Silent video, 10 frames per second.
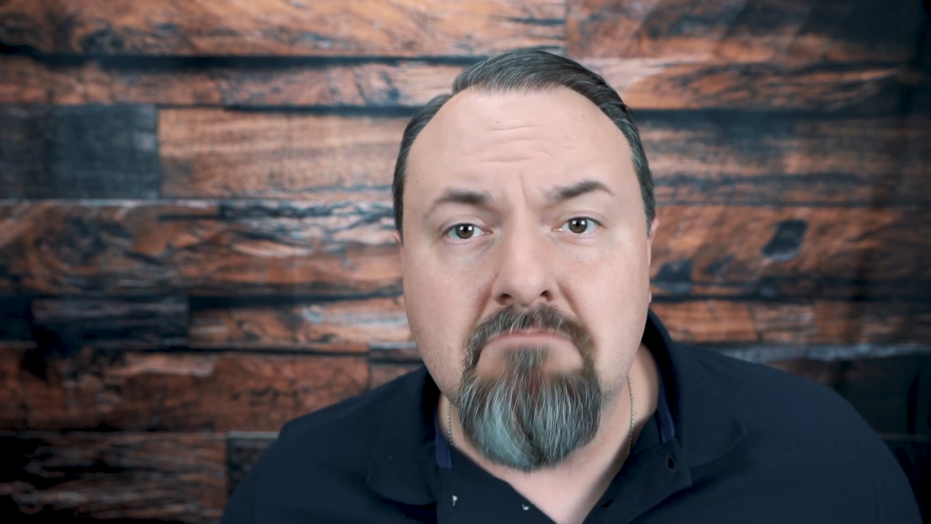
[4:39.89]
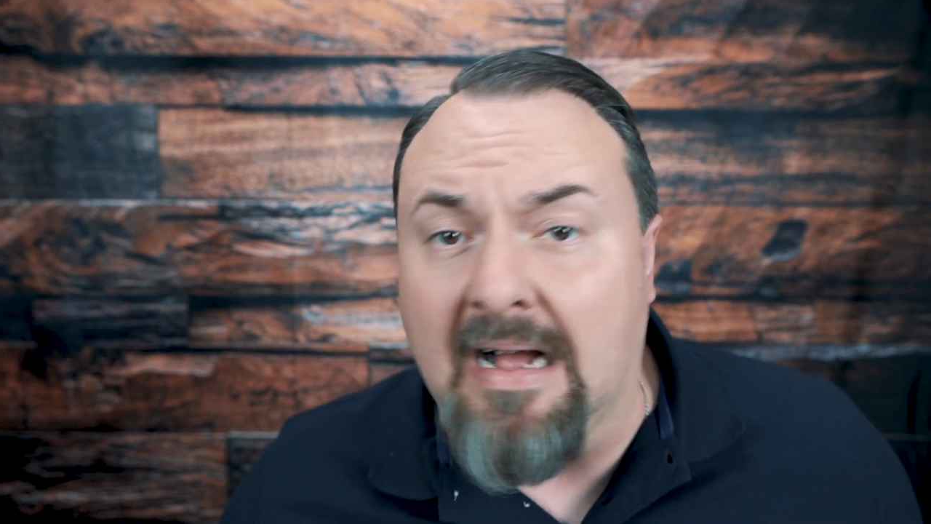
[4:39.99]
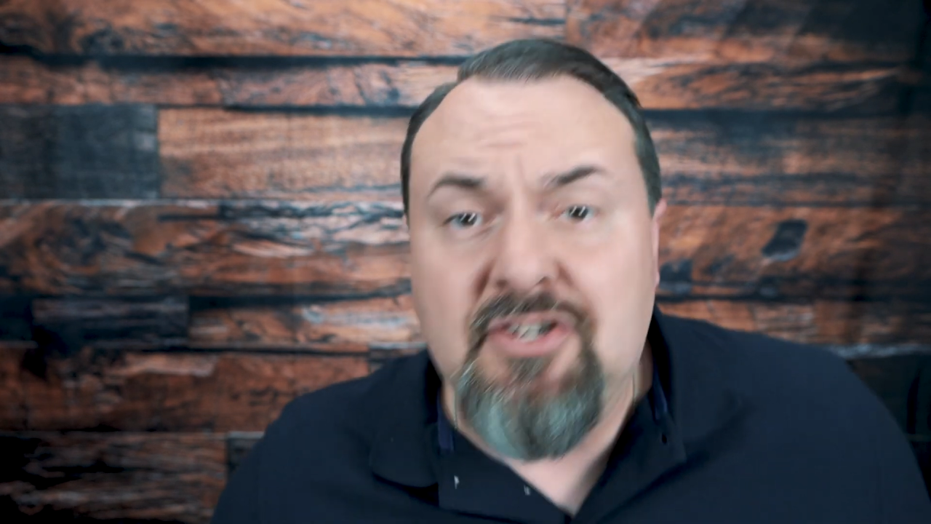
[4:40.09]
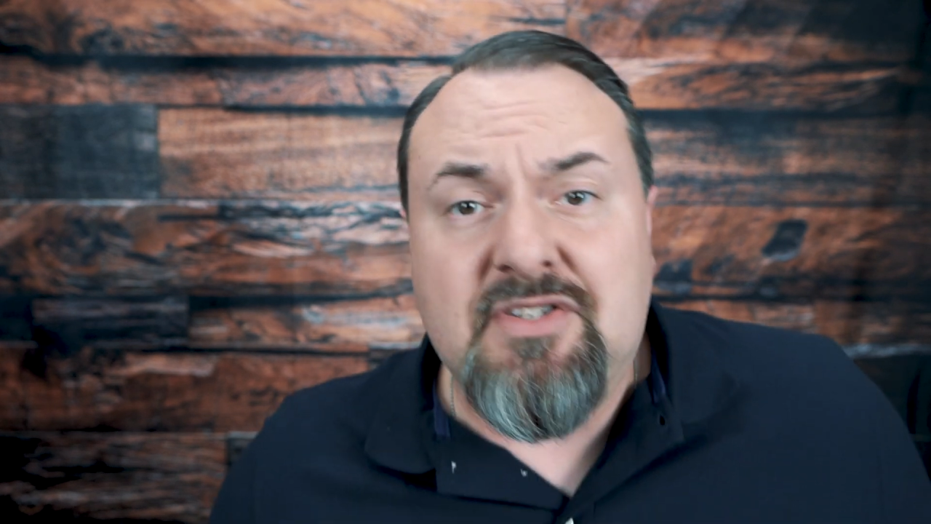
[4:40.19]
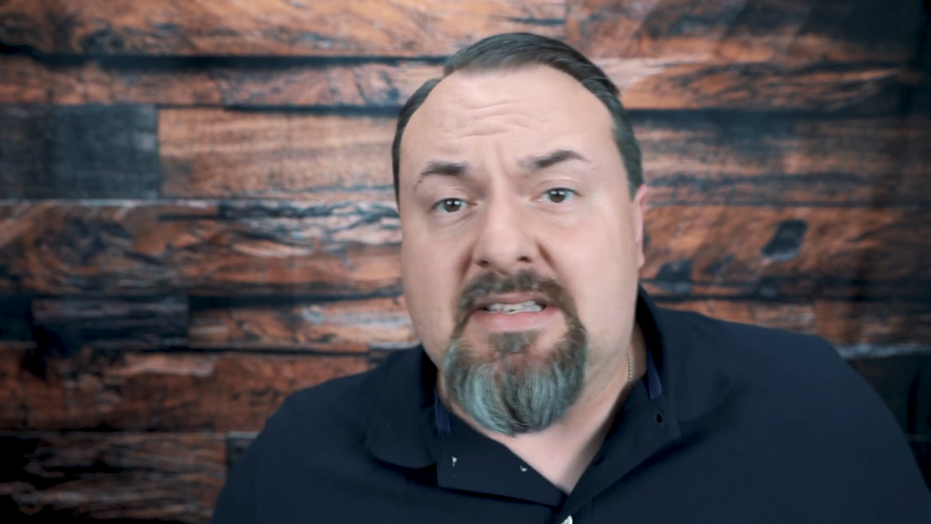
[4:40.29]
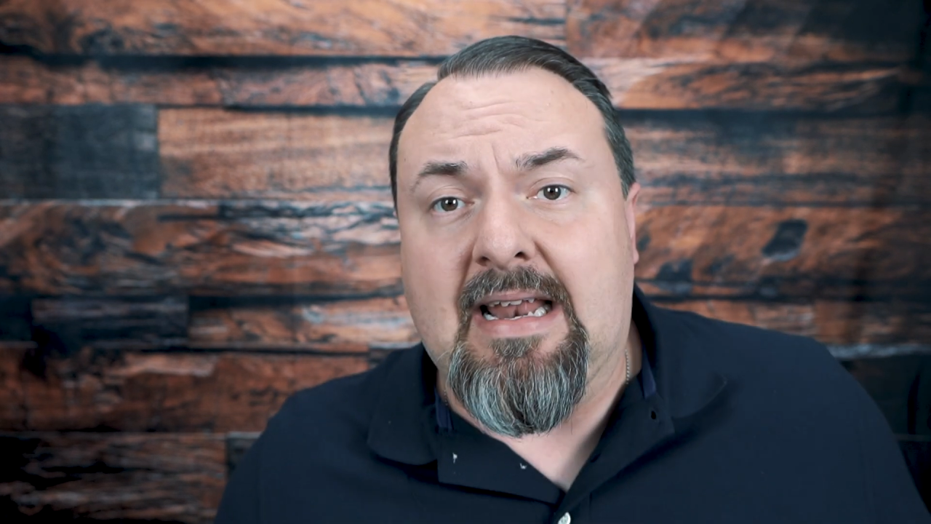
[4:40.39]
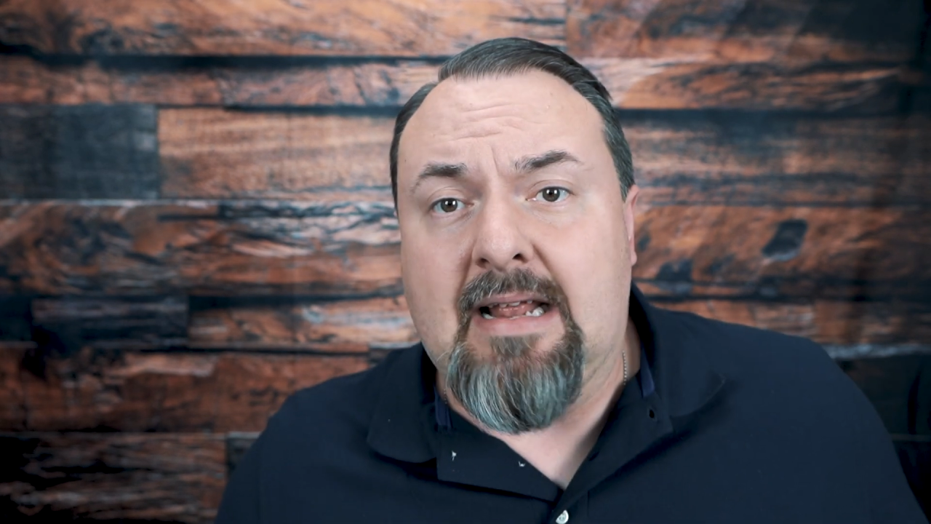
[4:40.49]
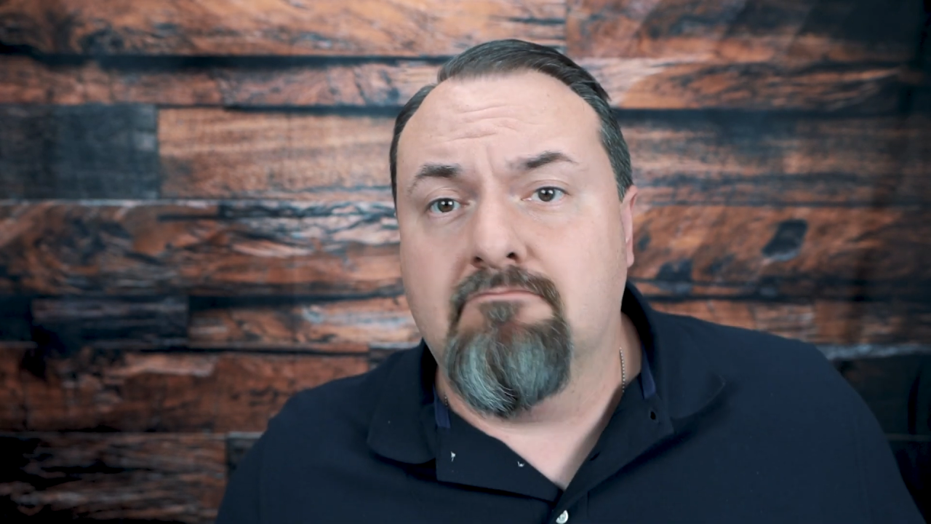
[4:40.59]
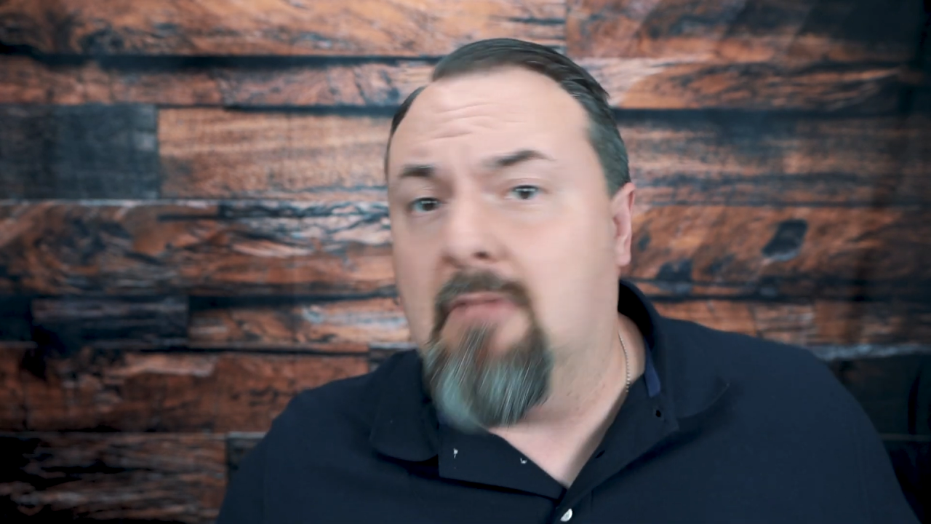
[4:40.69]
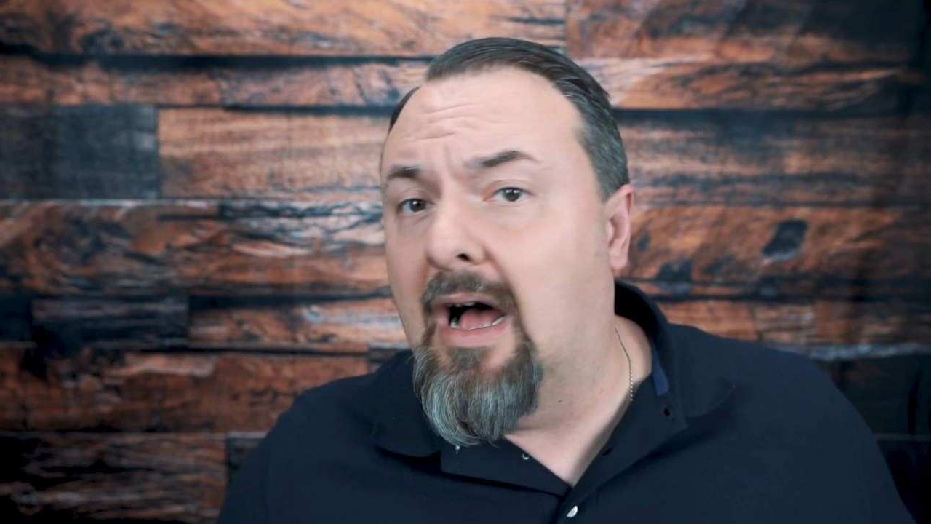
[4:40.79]
I just did
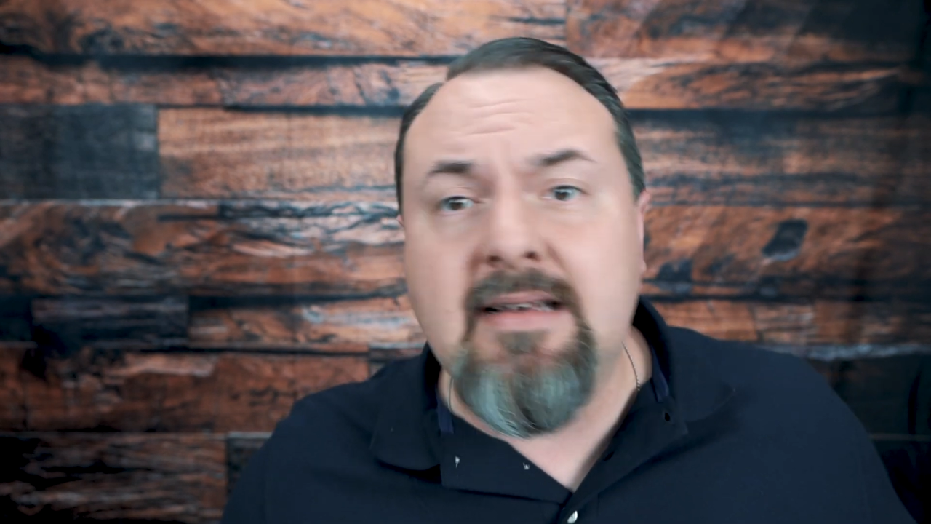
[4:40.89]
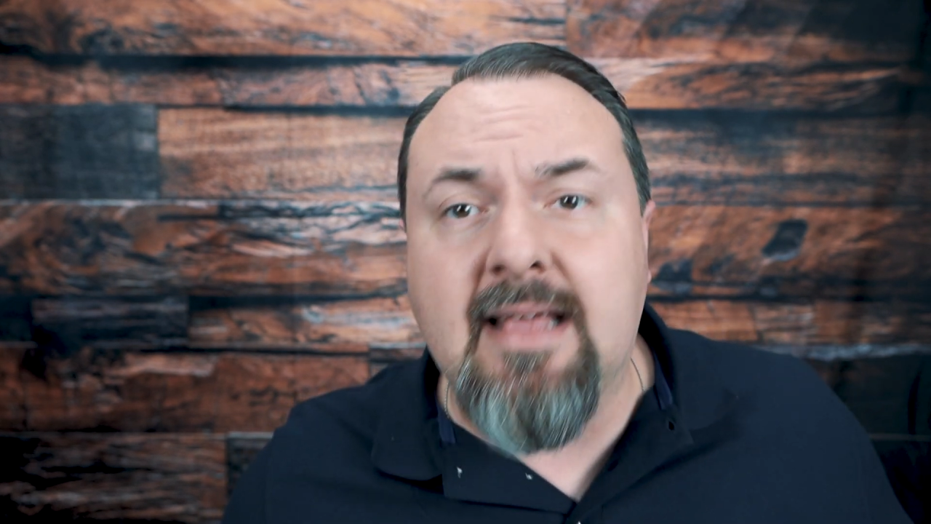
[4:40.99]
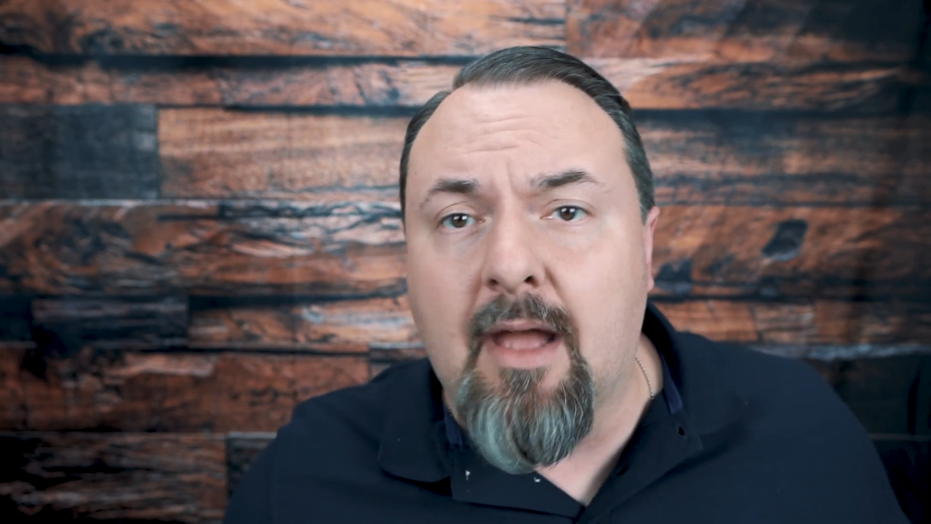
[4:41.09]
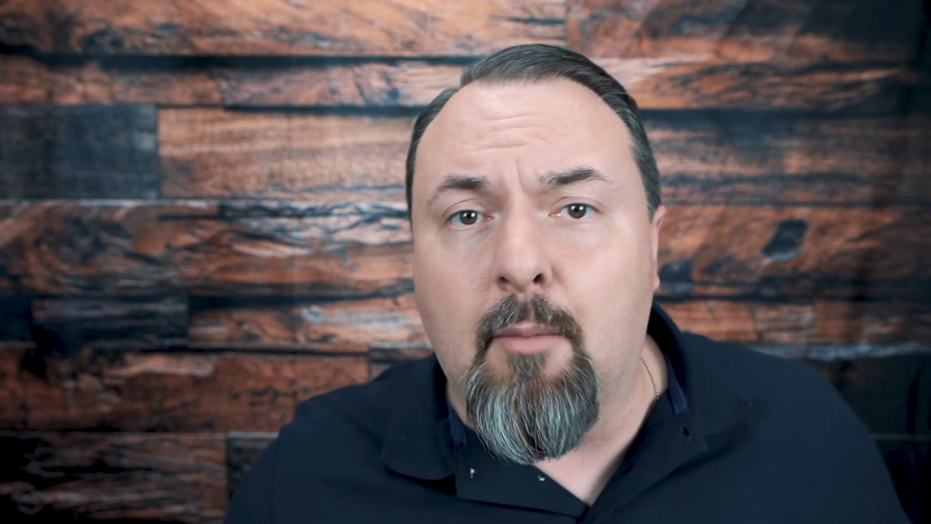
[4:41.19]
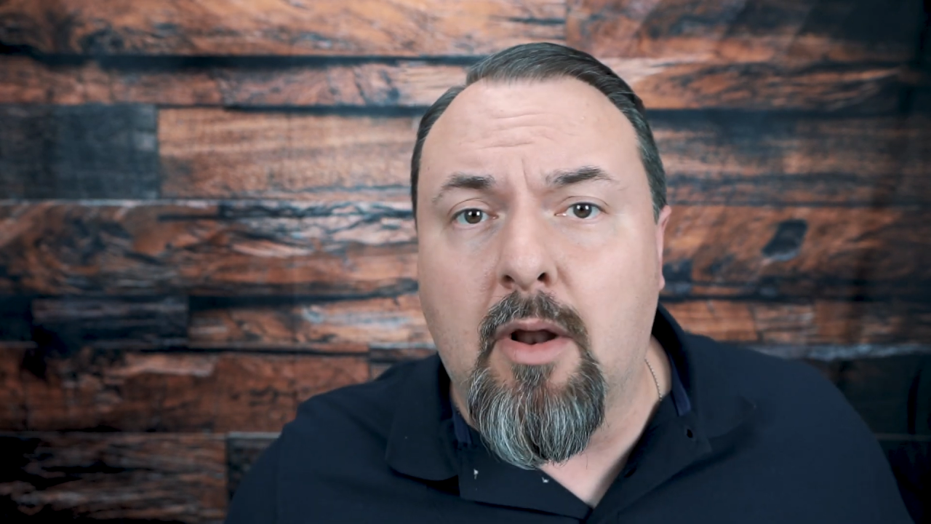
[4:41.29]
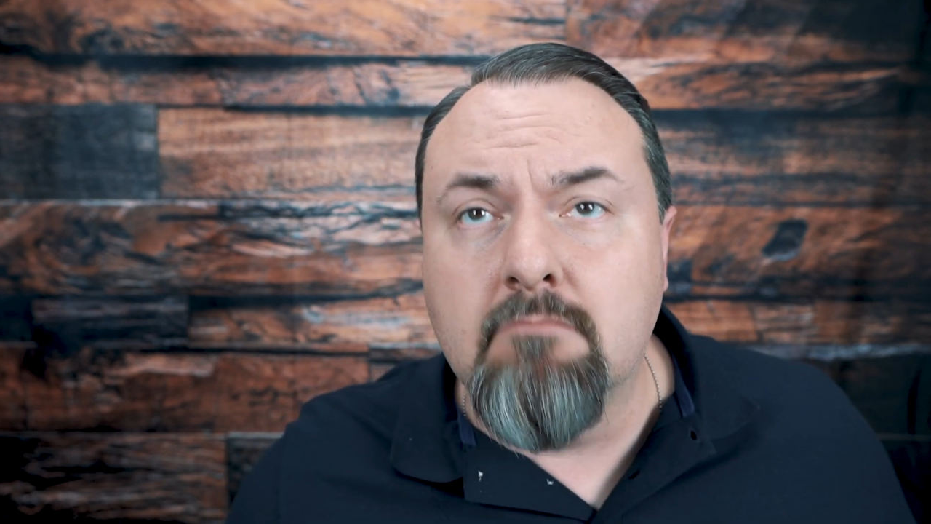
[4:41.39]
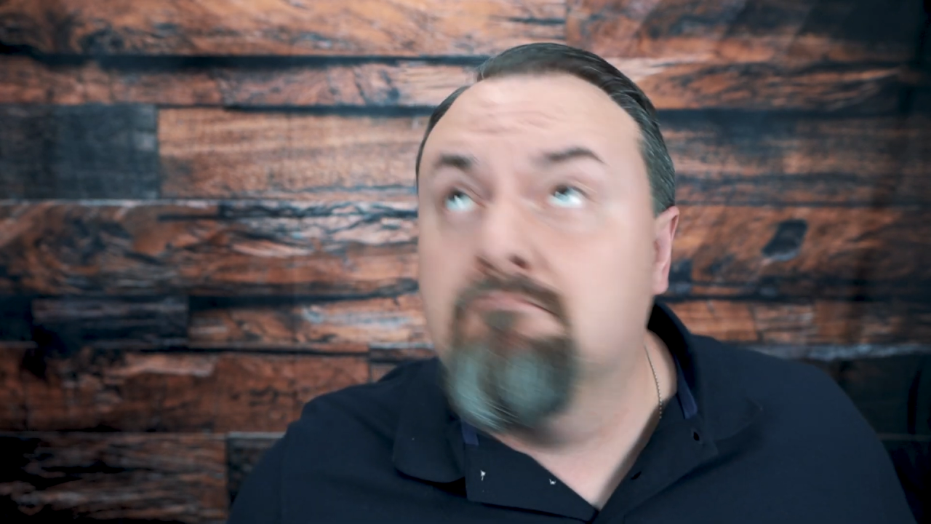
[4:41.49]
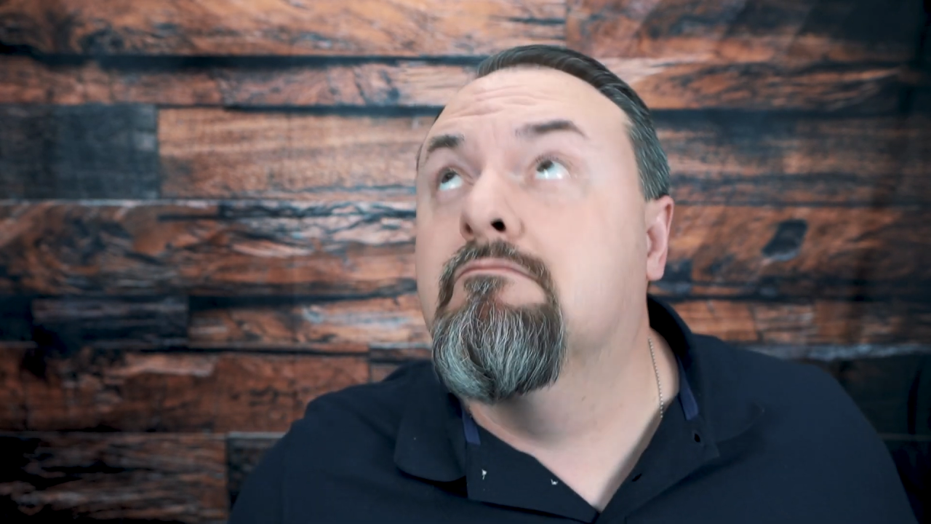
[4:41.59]
it on camera.